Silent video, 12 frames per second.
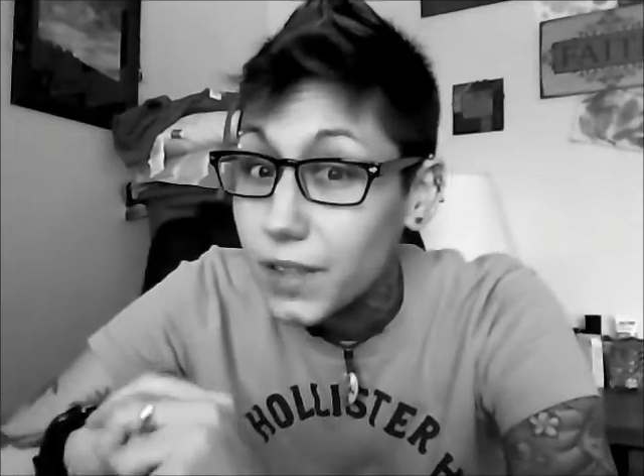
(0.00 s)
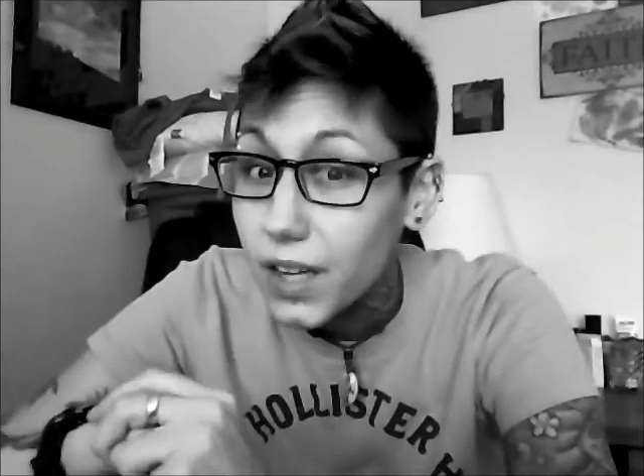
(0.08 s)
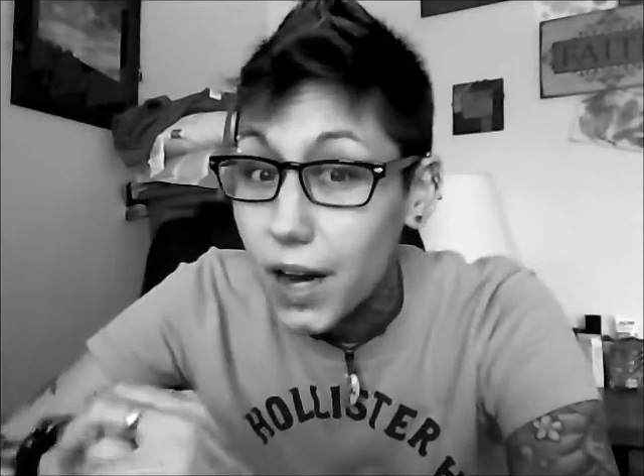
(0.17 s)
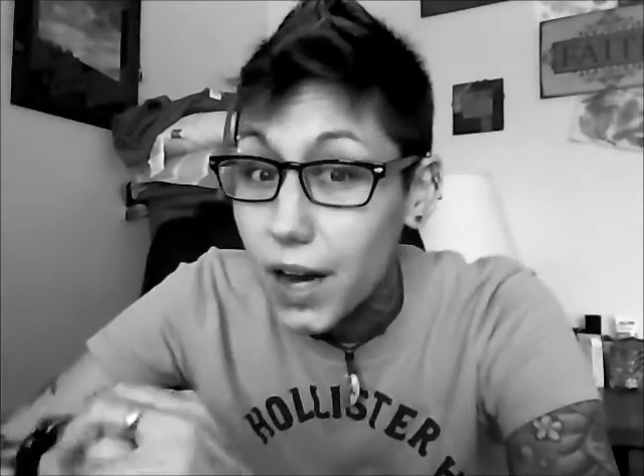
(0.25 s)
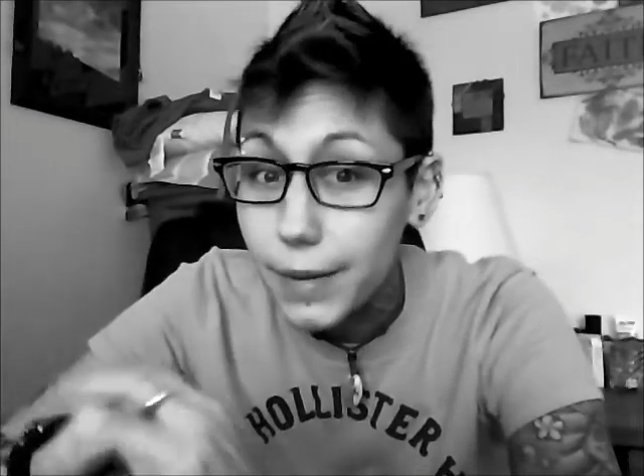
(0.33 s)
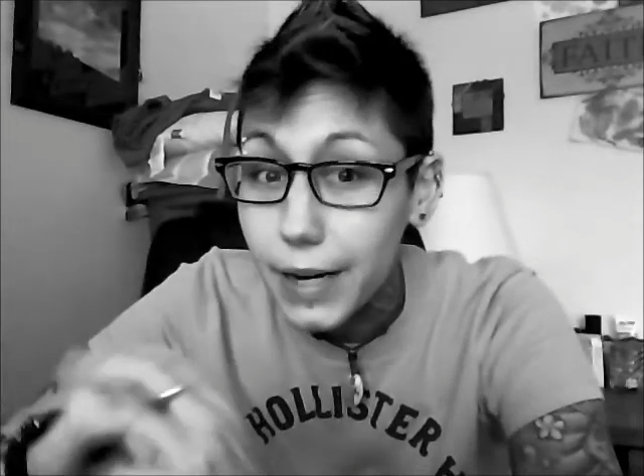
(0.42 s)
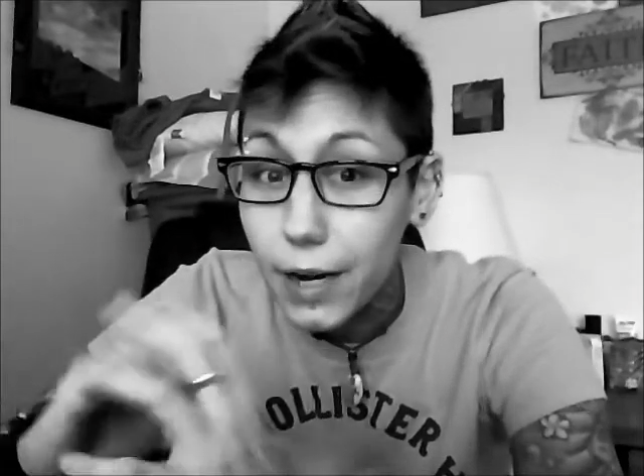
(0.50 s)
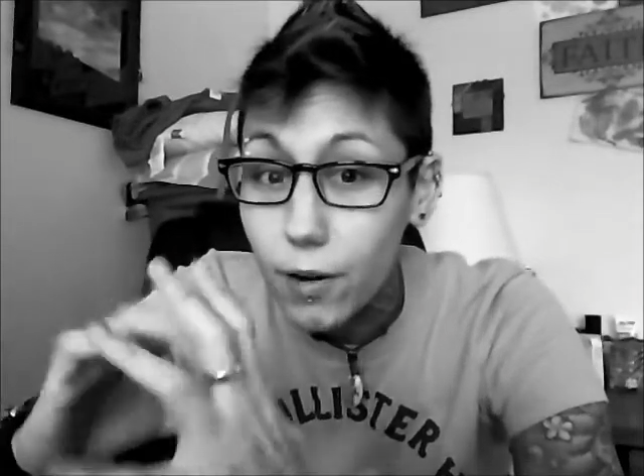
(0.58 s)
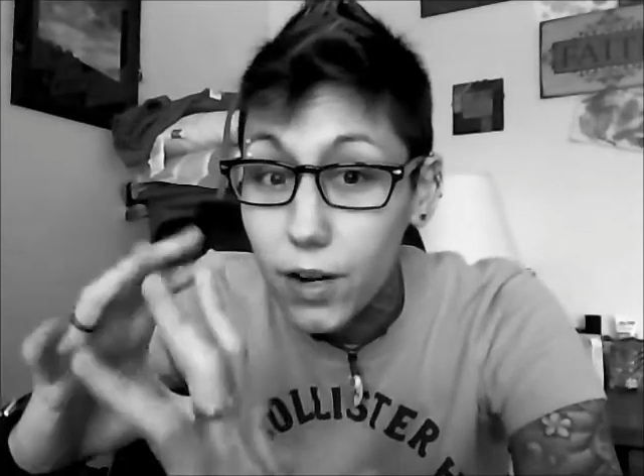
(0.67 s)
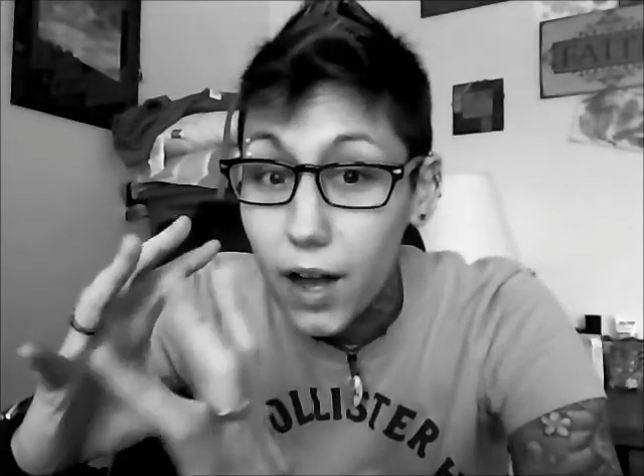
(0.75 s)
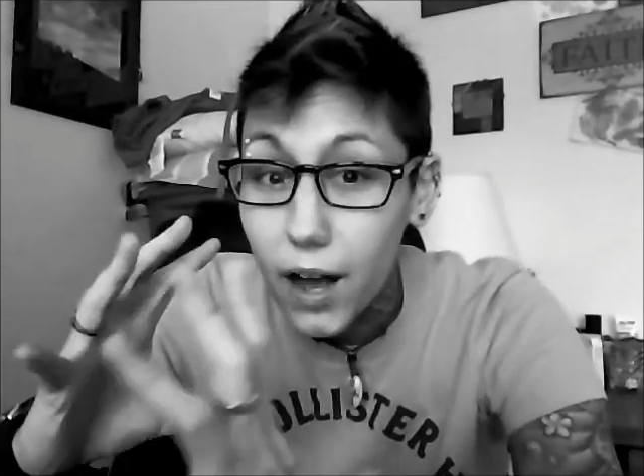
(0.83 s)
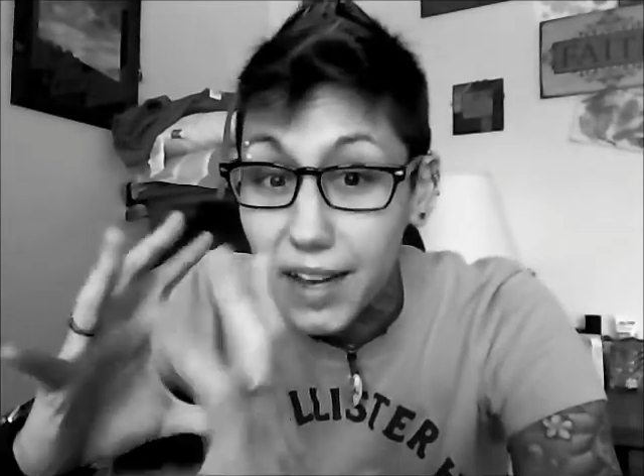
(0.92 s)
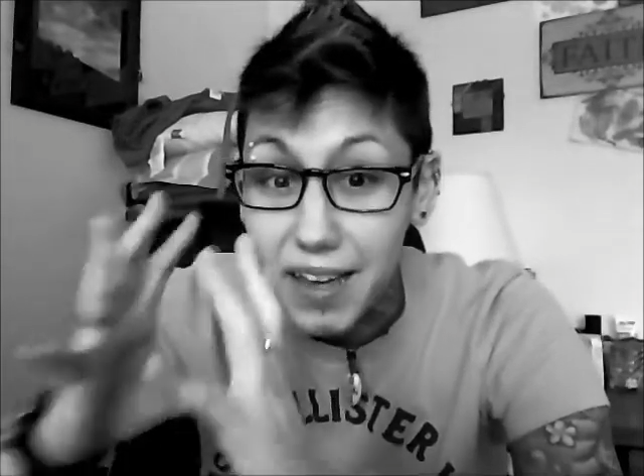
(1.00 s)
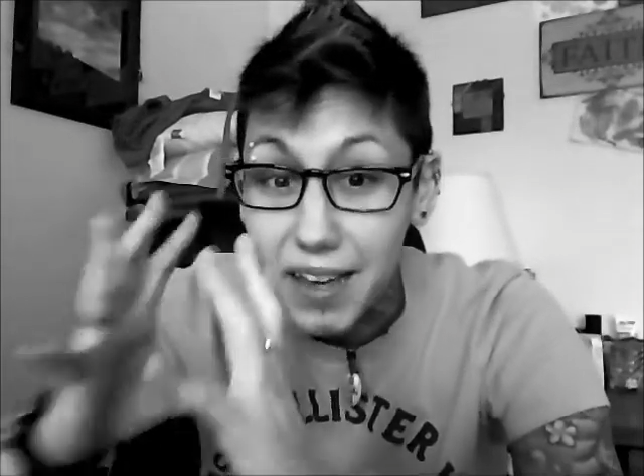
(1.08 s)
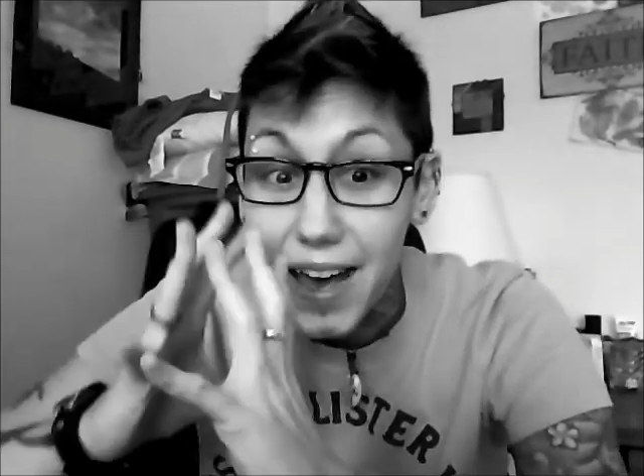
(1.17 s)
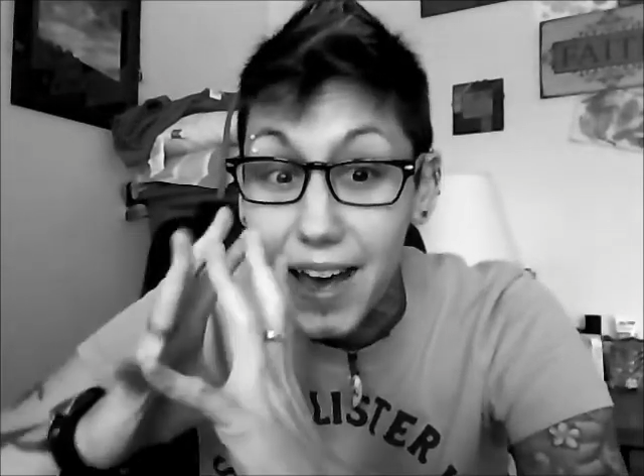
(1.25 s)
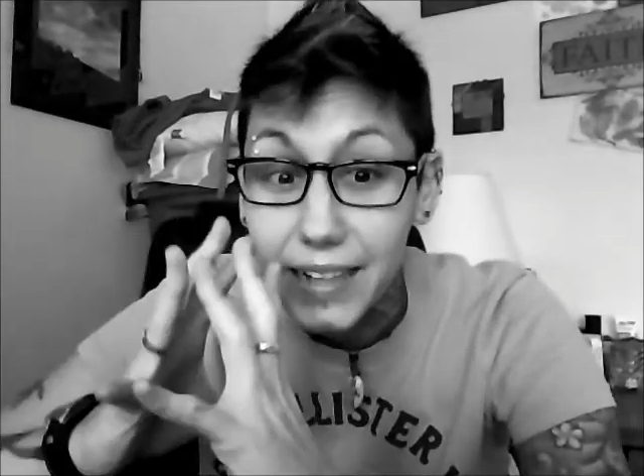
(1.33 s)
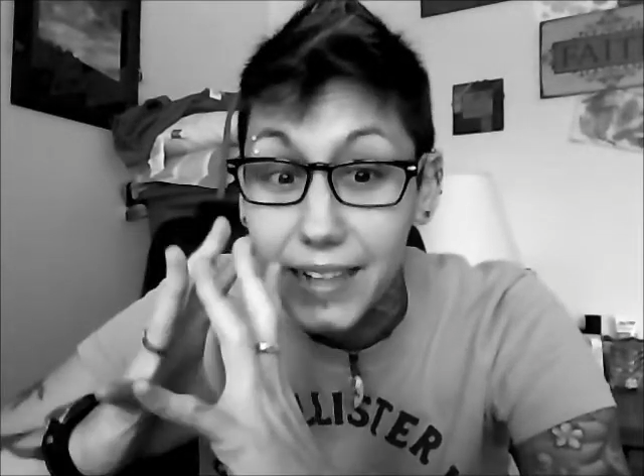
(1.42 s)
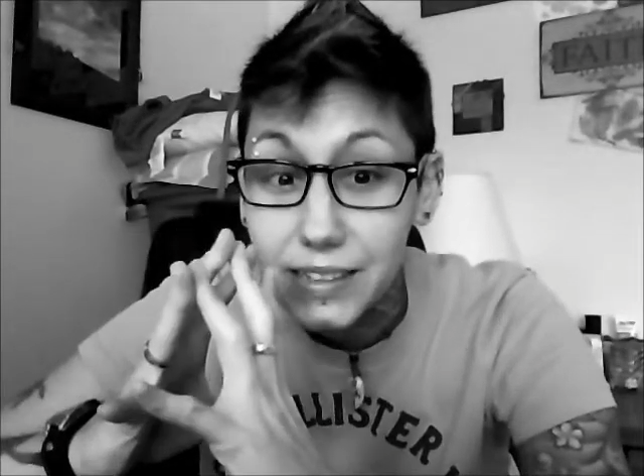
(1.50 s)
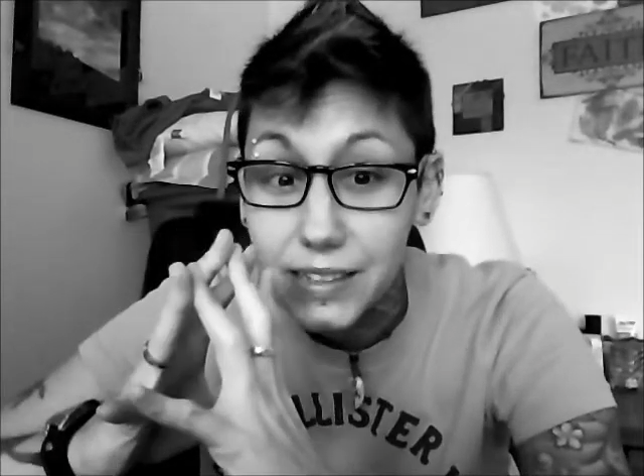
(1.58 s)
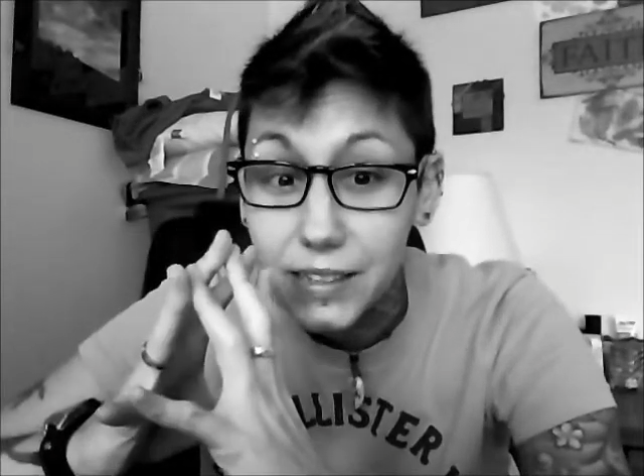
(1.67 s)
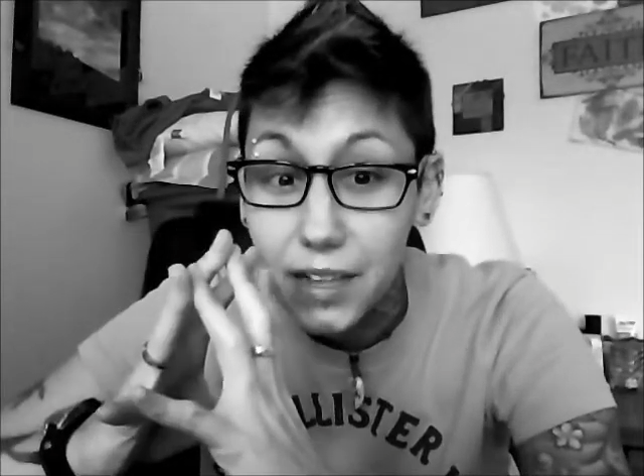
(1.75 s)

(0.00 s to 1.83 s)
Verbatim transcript: about a cat,